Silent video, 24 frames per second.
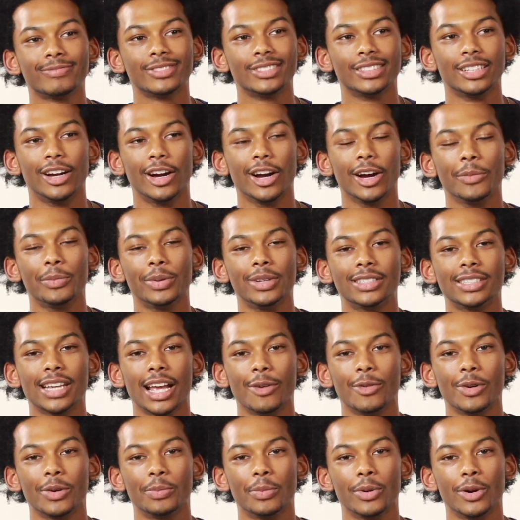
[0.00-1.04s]
R.I.P.
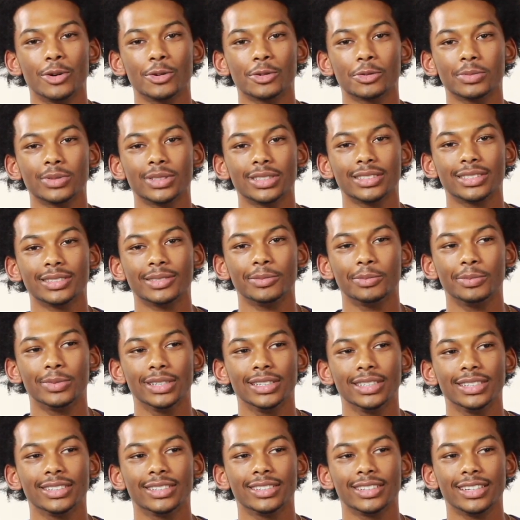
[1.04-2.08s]
Chadwick Boseman,
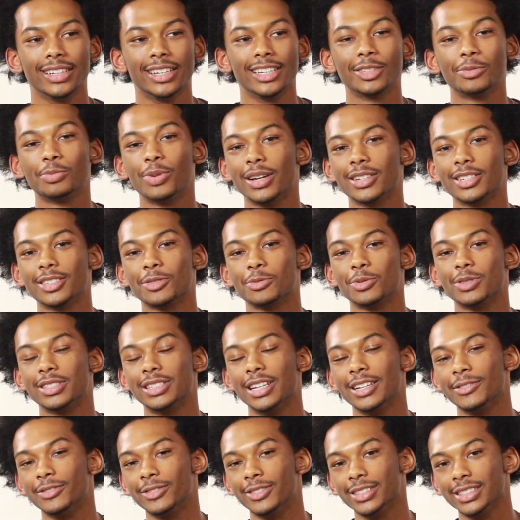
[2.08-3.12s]
but his presence was
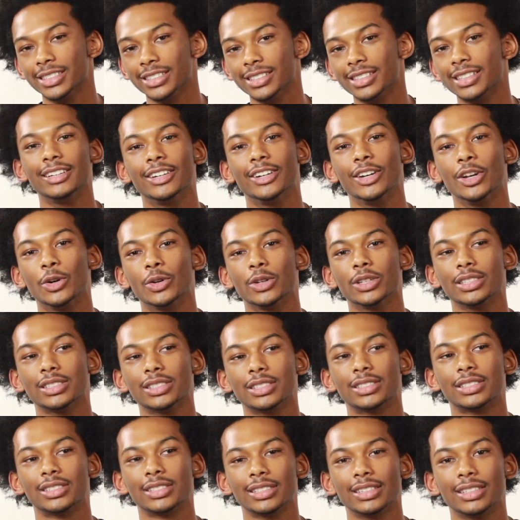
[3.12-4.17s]
definitely
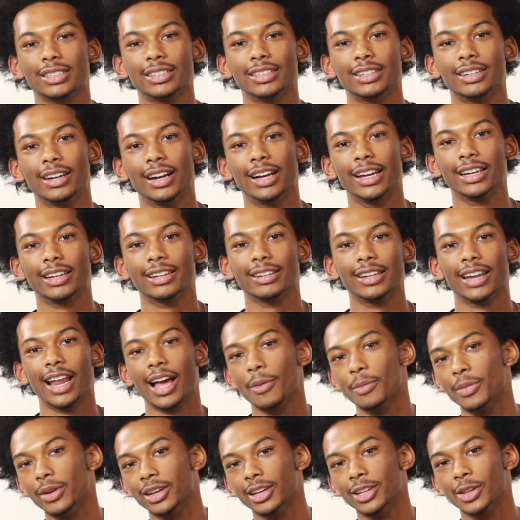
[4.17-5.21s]
noticed, like not
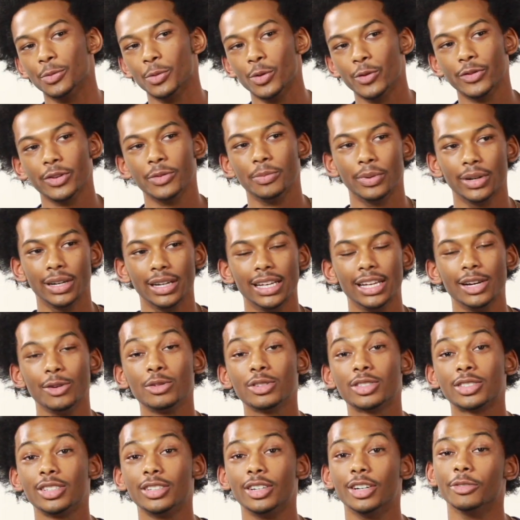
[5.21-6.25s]
being in the movie, but it was
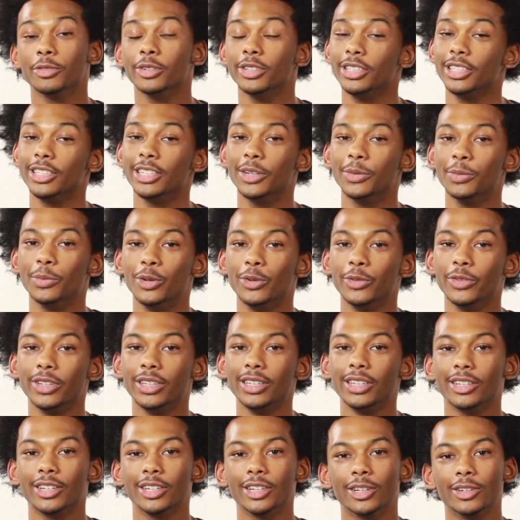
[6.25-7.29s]
still a really good
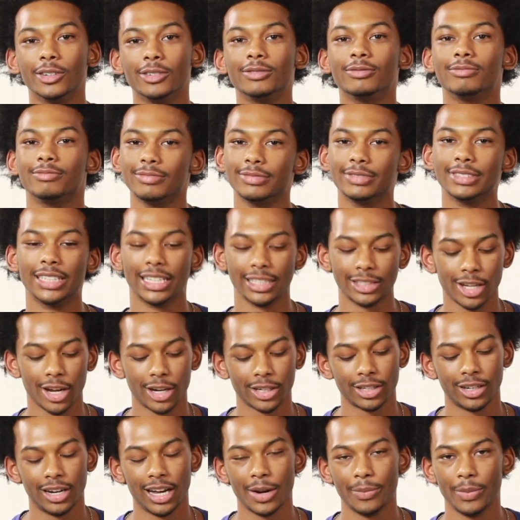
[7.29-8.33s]
movie, They talked
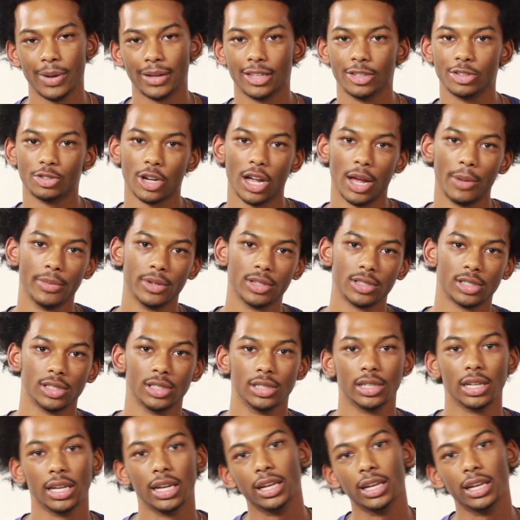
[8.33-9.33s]
a lot about the traumas and